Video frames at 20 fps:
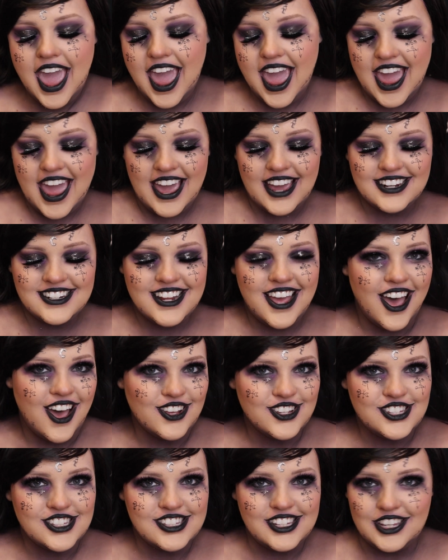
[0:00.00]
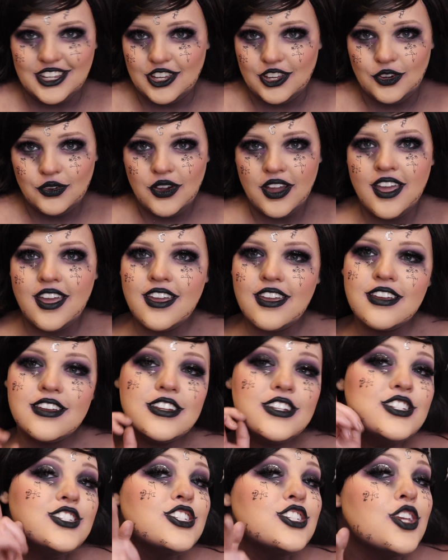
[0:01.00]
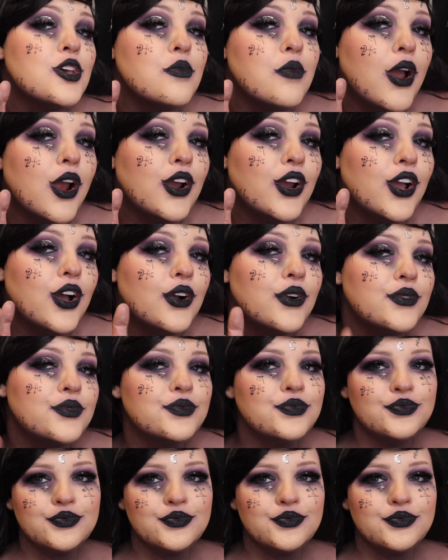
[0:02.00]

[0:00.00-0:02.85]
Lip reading: and I'll see you tomorrow.